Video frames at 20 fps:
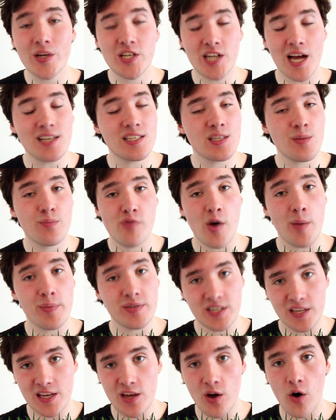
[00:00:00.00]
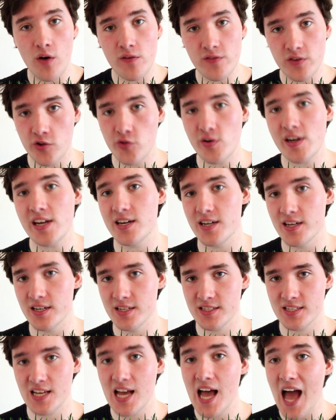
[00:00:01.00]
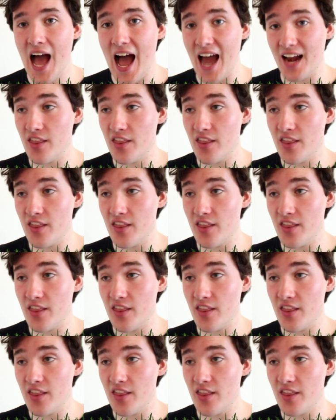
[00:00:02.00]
which has the property of greenness.